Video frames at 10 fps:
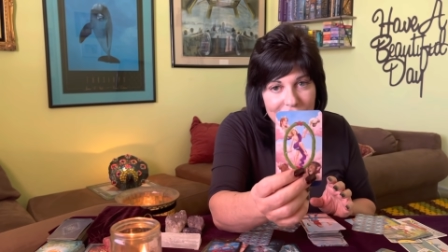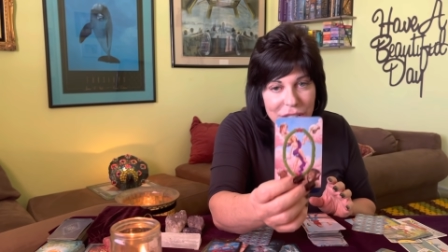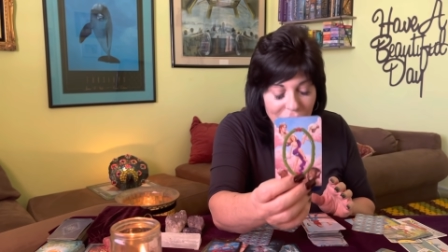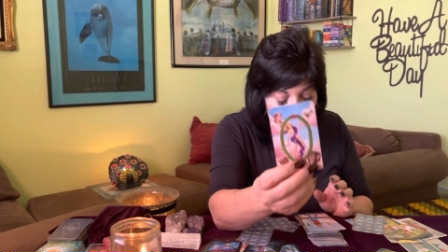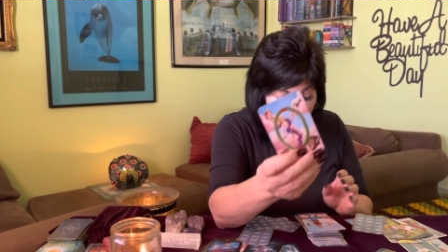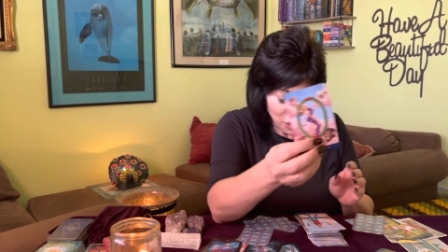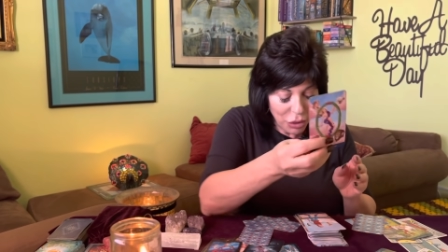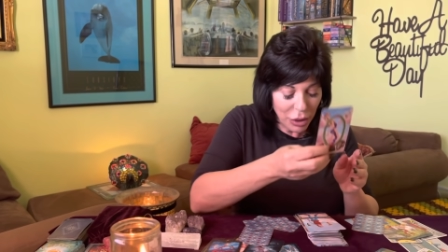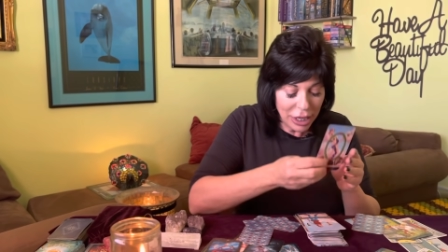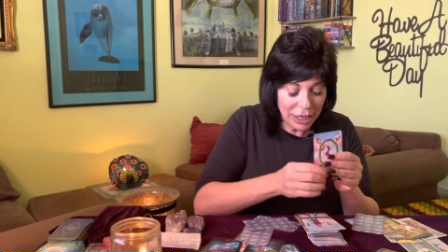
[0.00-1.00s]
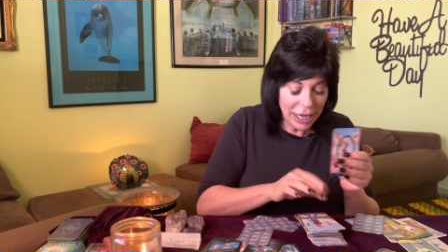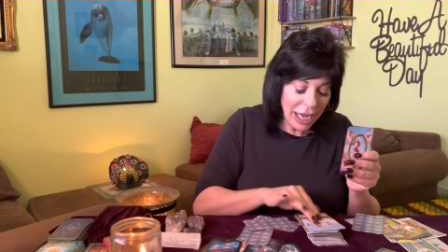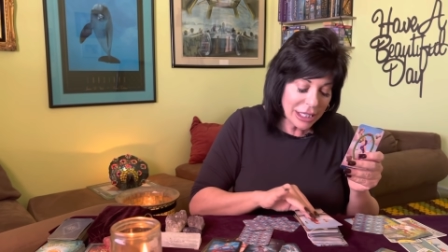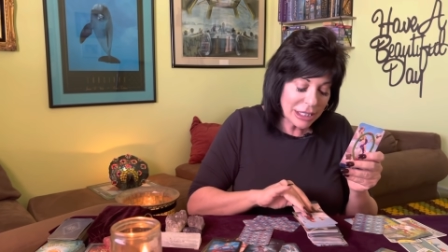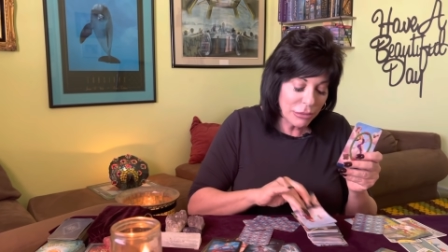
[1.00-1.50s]
to start a new one. And I
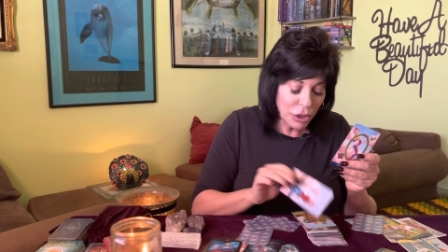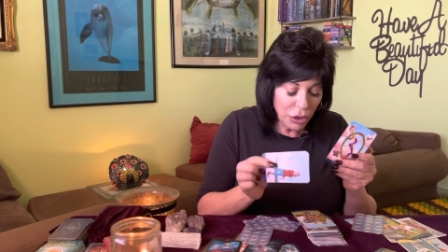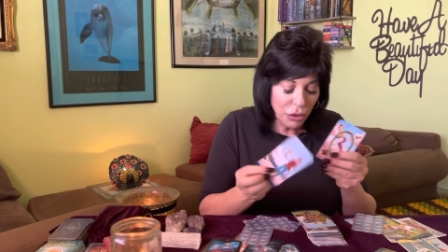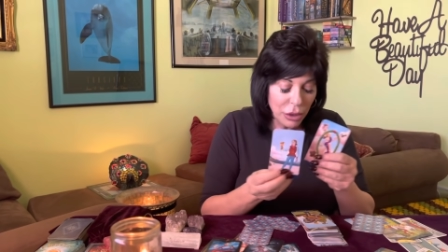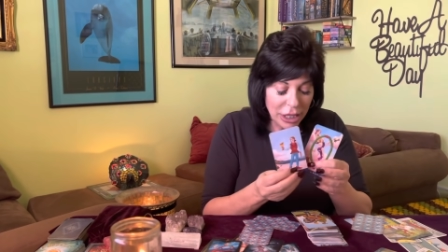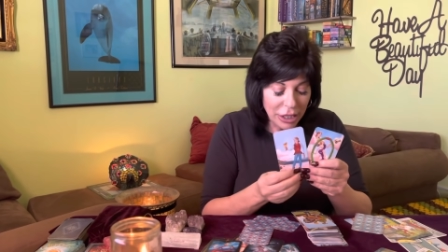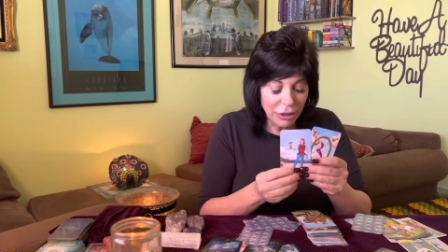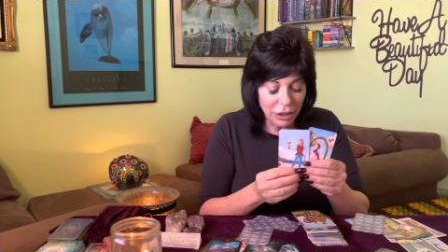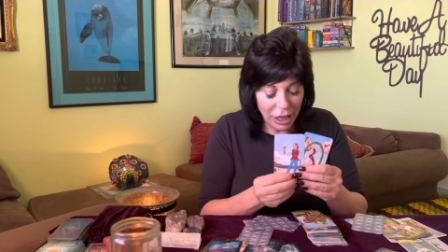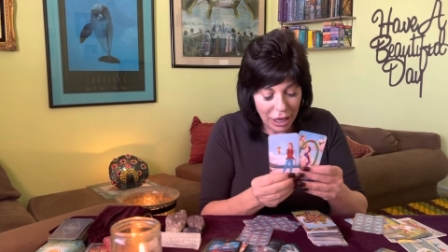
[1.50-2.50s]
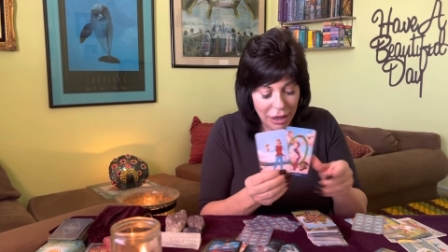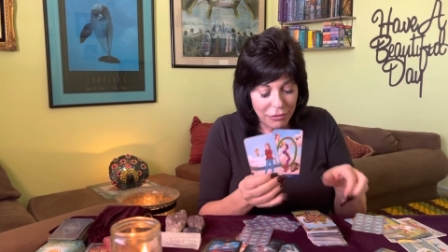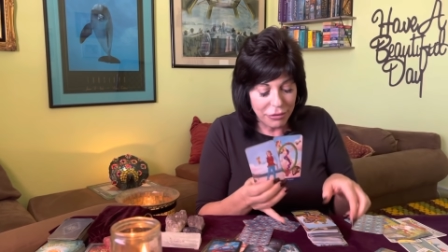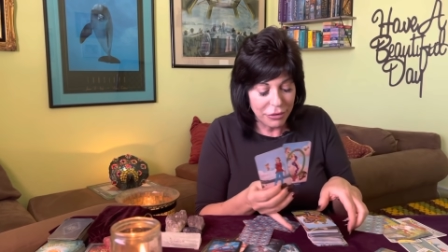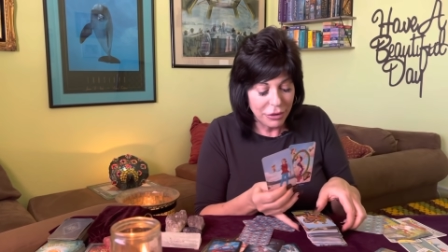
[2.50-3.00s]
got some new, eager
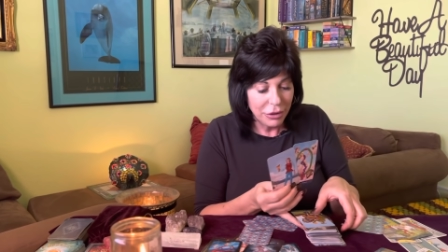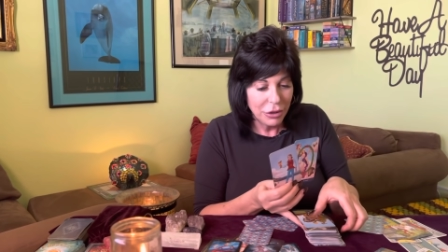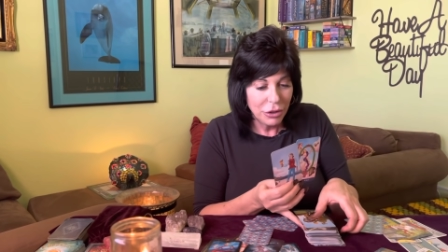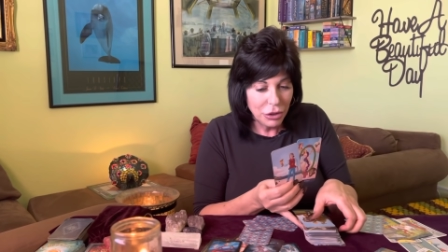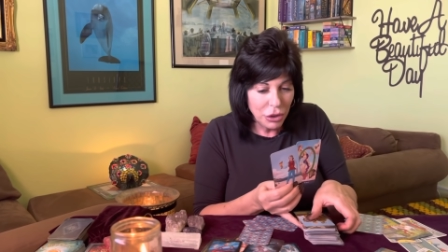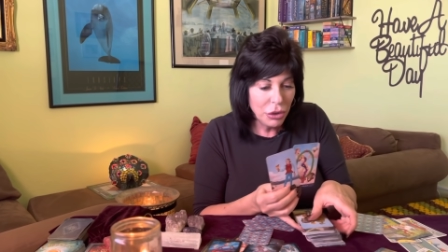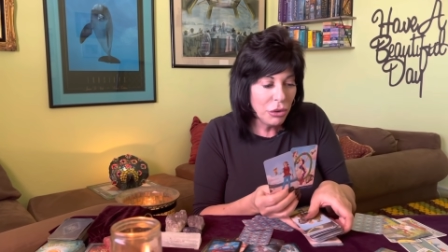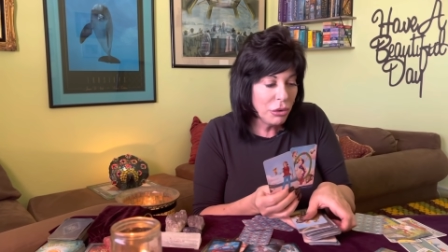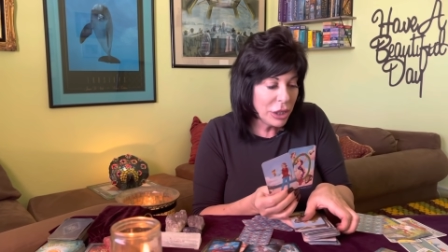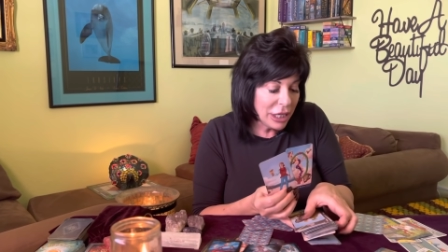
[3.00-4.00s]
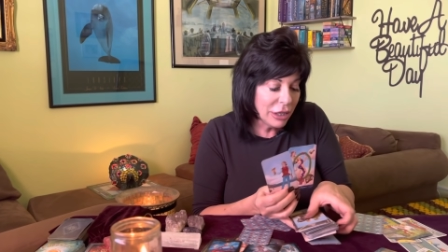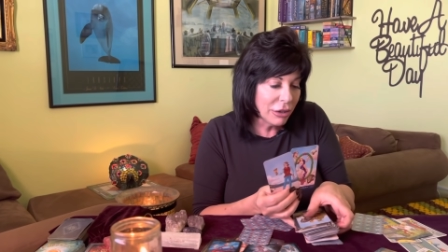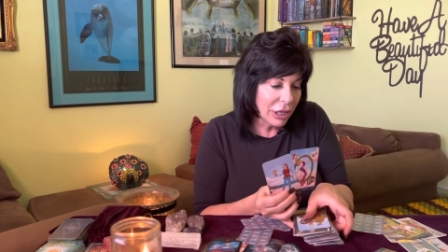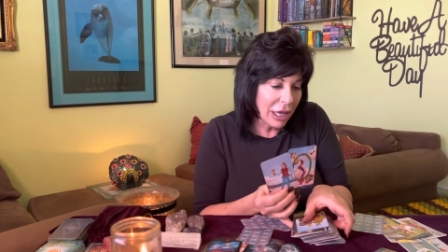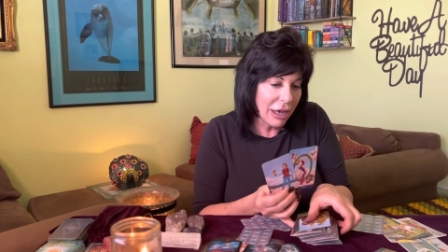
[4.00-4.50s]
love. New
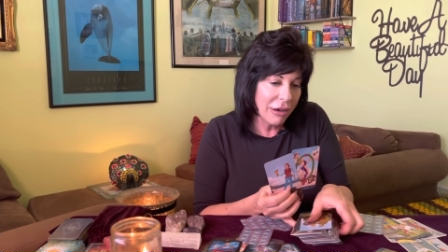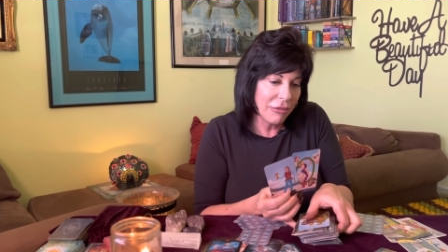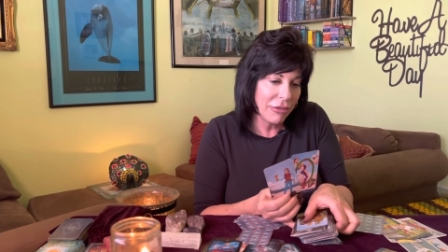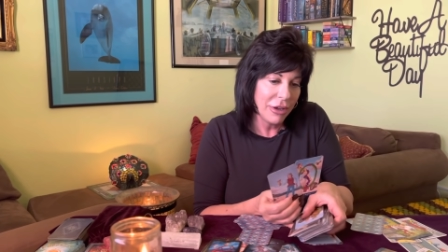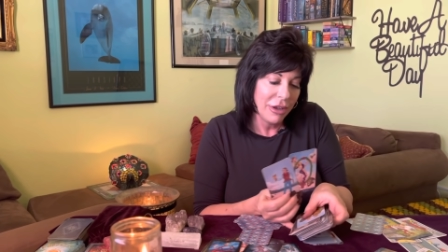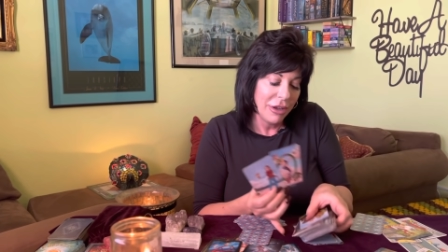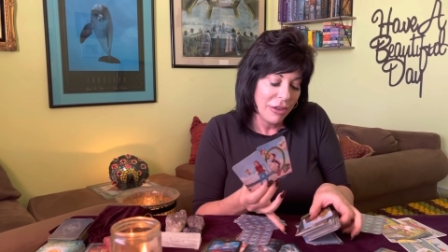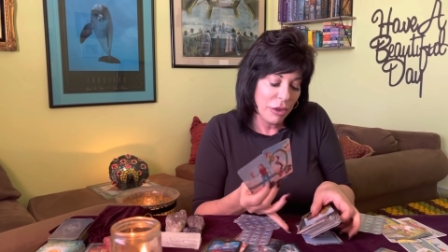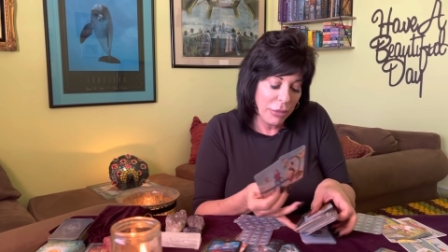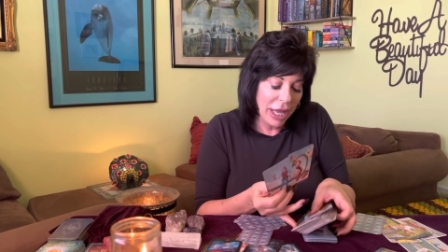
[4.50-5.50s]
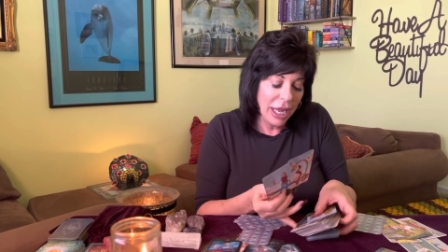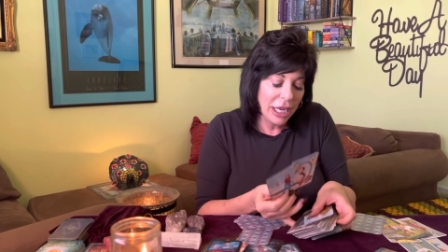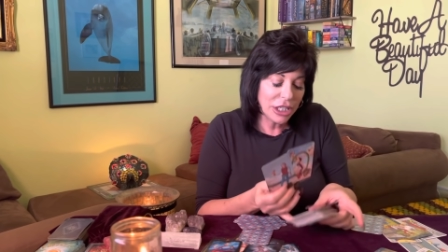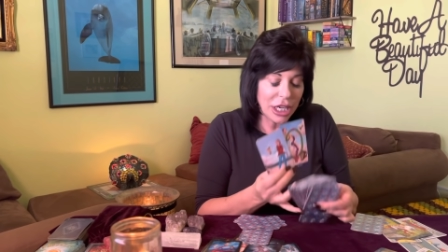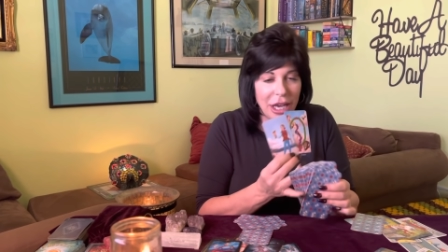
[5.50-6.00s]
Eager Love, The
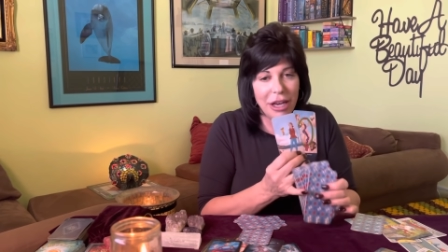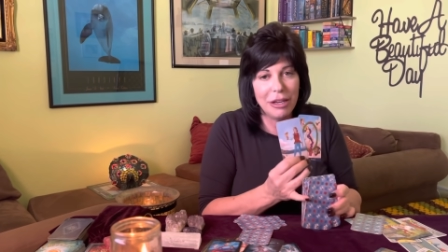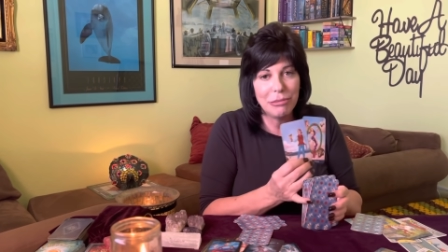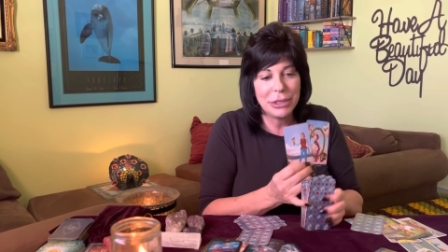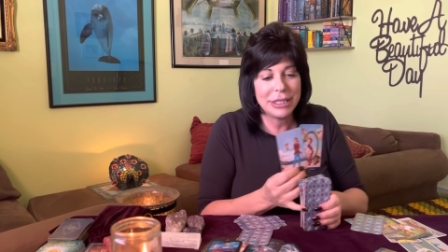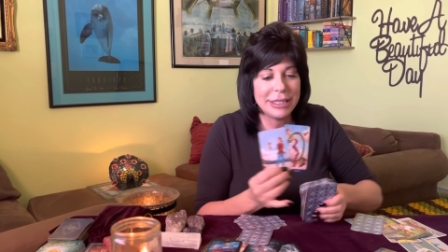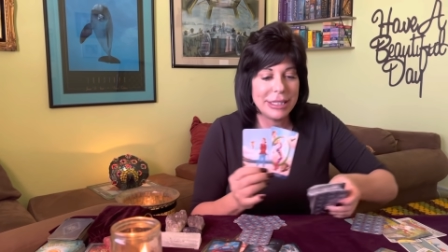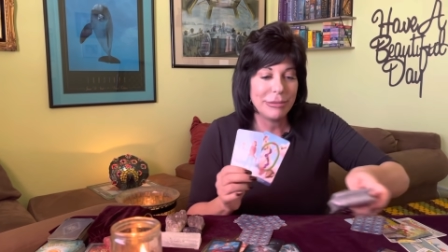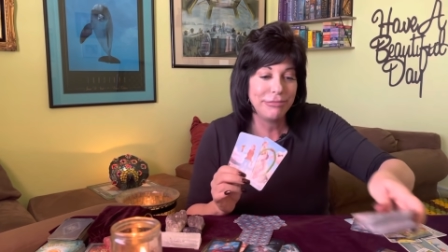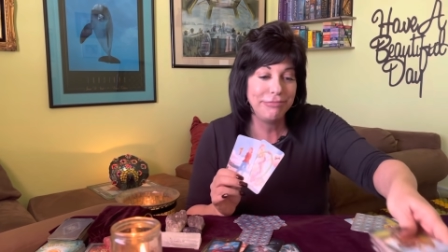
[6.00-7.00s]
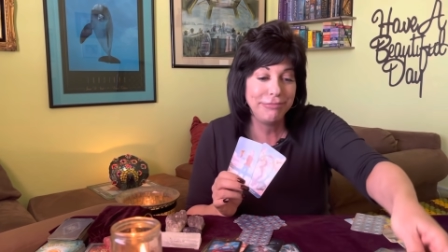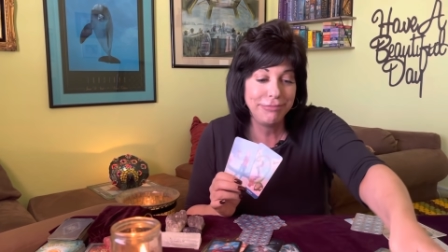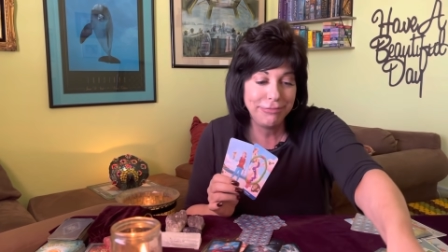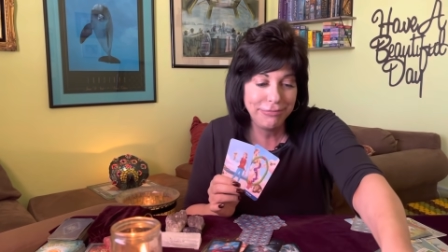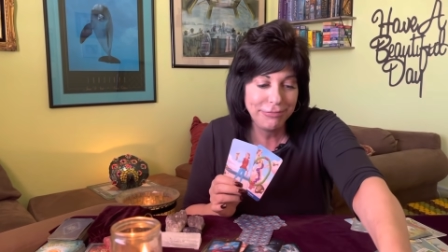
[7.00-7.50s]
Page Cups.
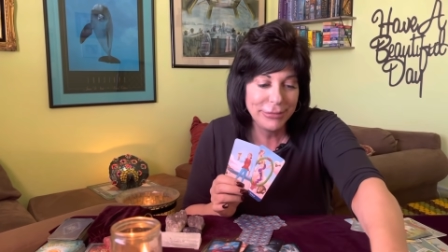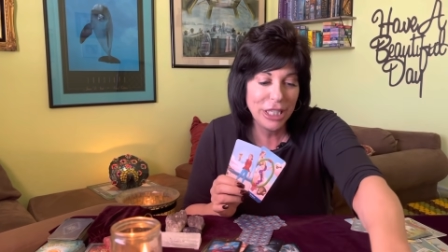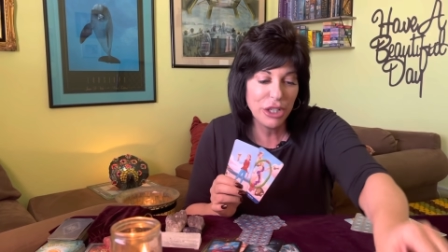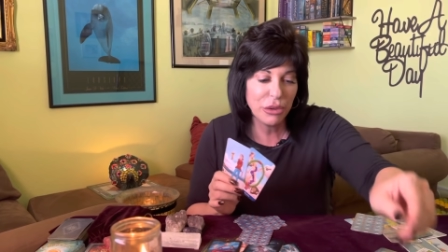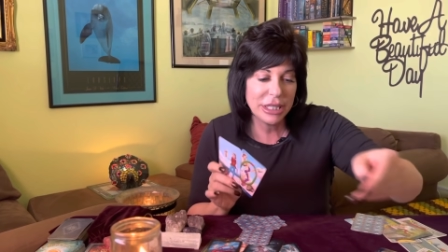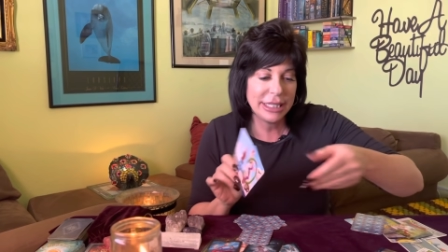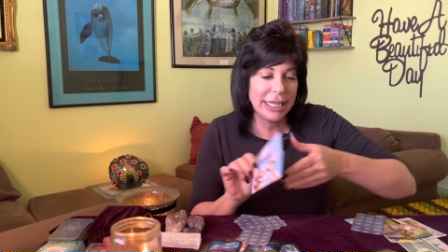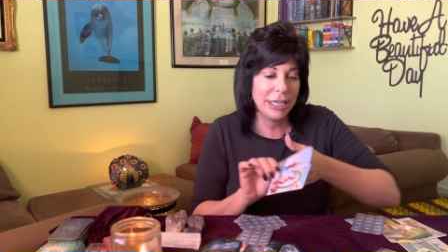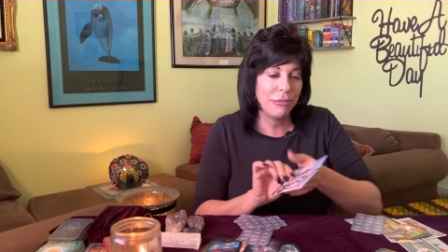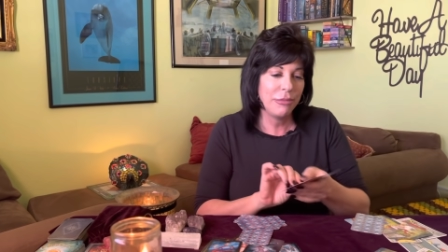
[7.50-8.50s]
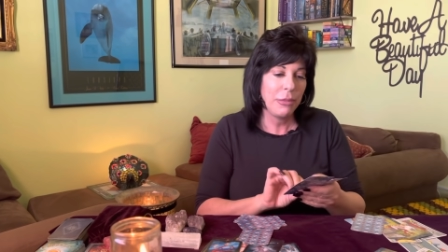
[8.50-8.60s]
Hmm, interesting.